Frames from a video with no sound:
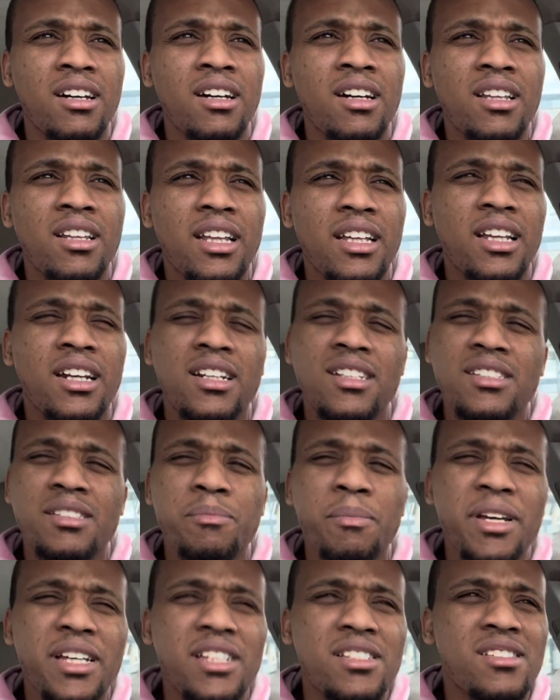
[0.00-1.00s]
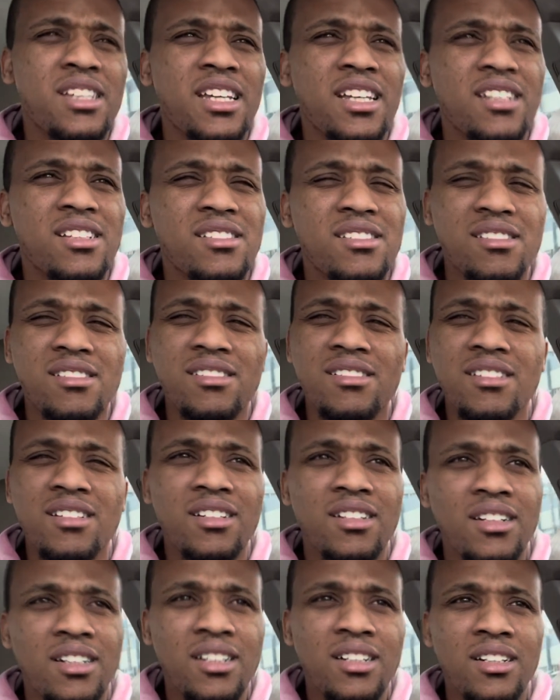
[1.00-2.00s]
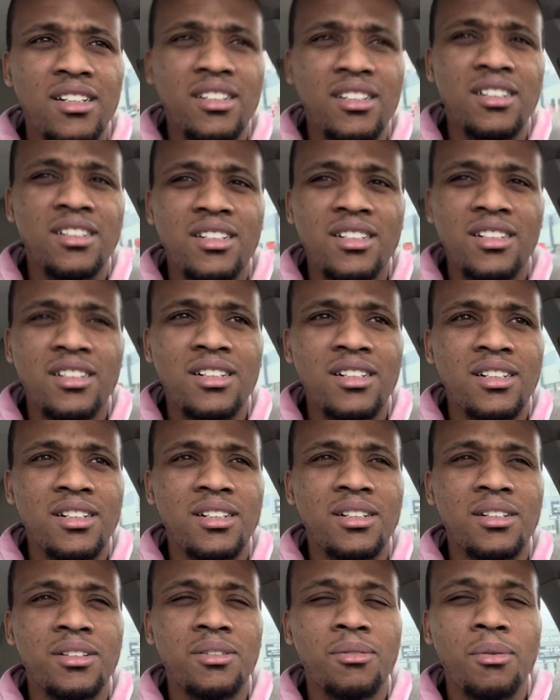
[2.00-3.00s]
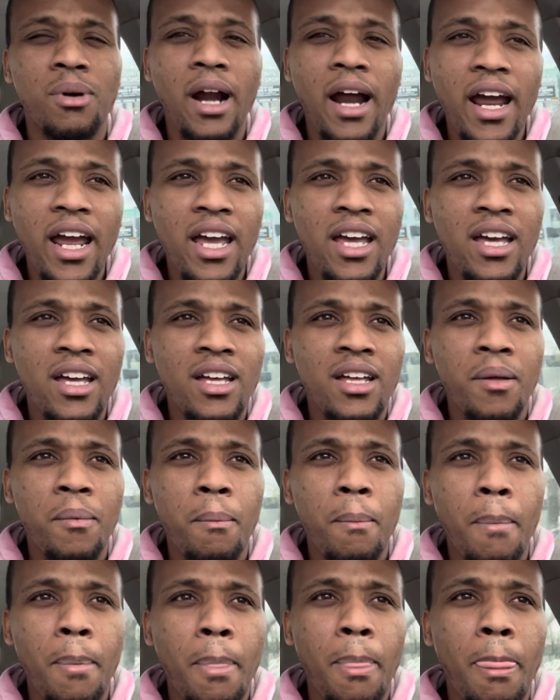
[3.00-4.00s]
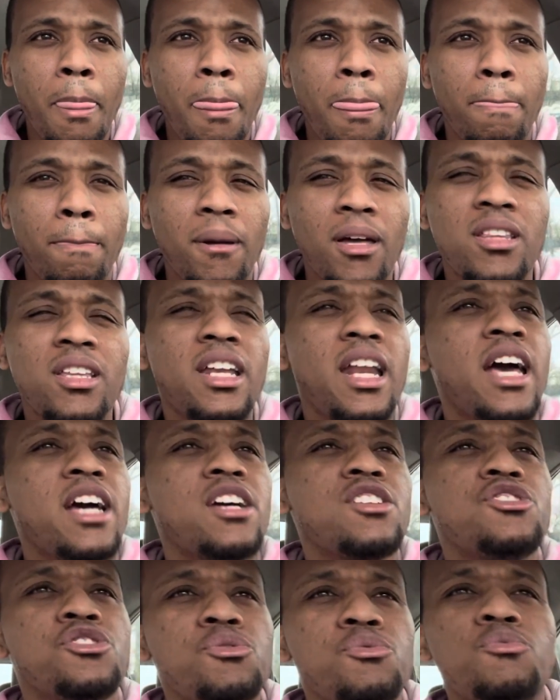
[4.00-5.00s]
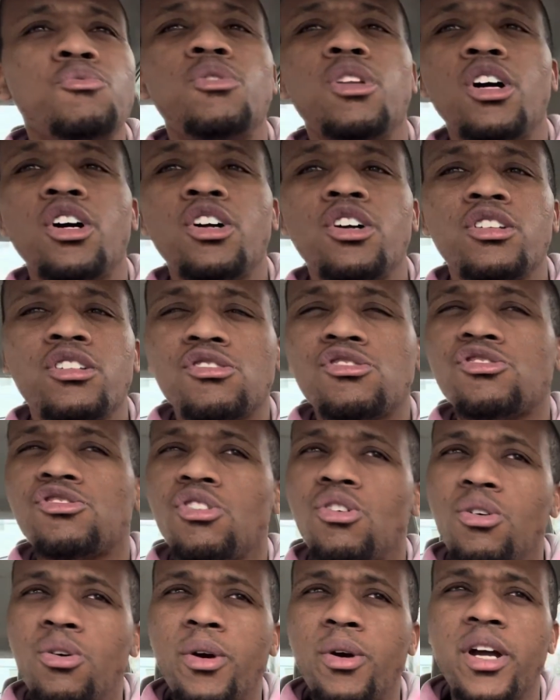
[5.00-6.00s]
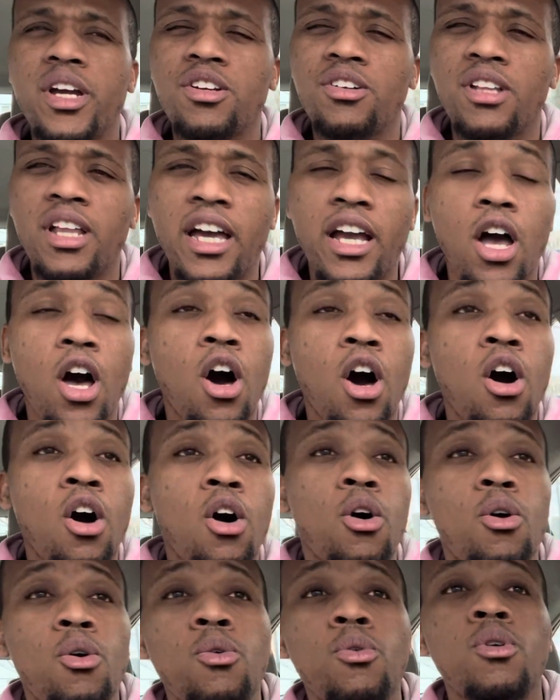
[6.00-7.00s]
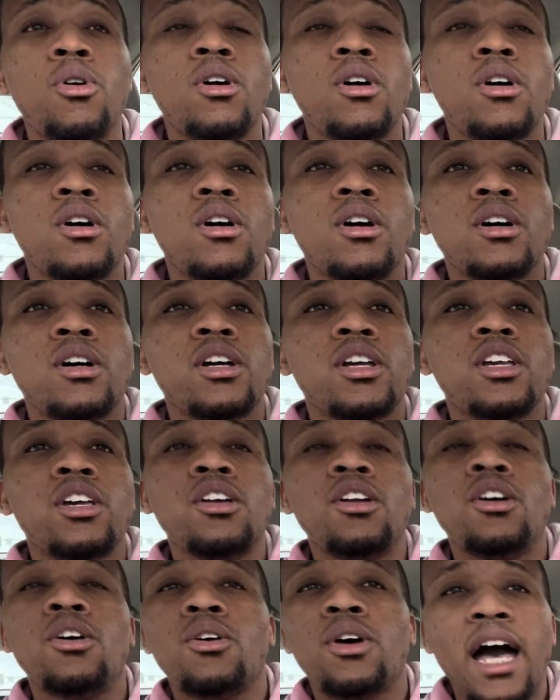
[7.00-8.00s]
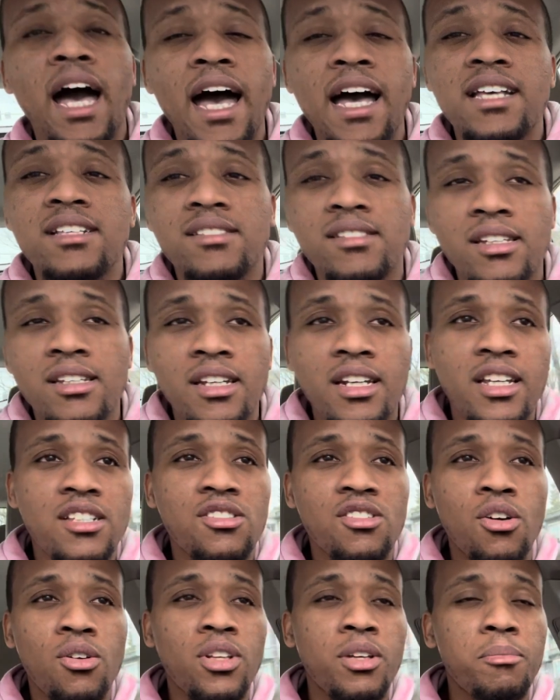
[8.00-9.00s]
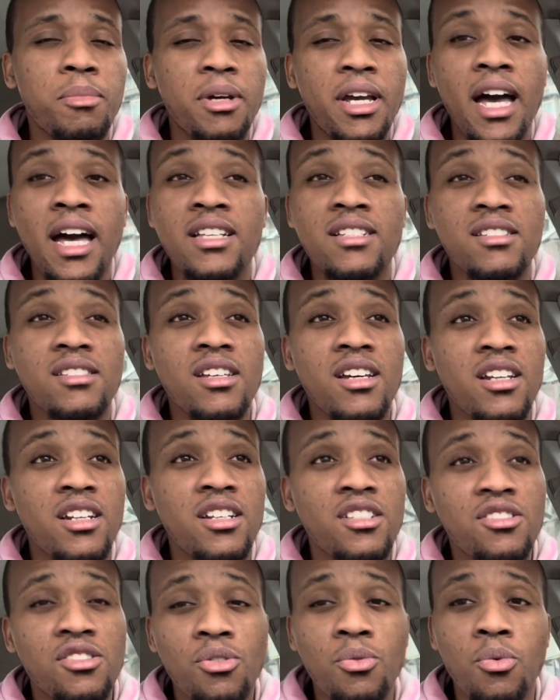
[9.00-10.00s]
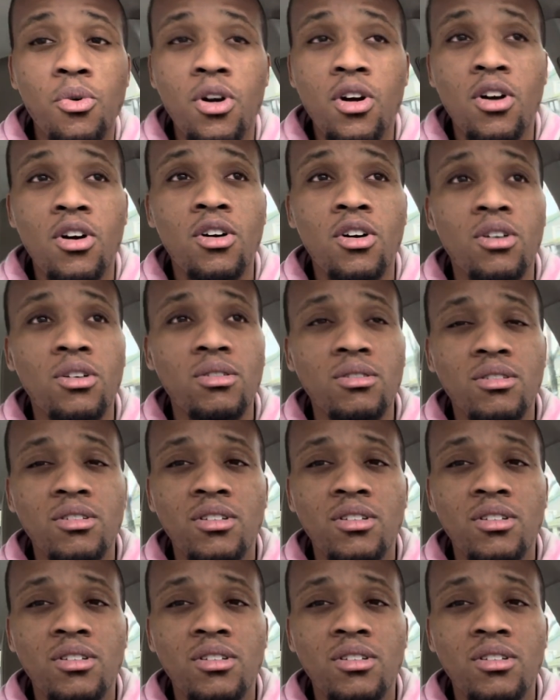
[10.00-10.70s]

Like, that doesn't make sense. Right? And then as you learn the story, you're like, oh, God sent his only begotten son into the world.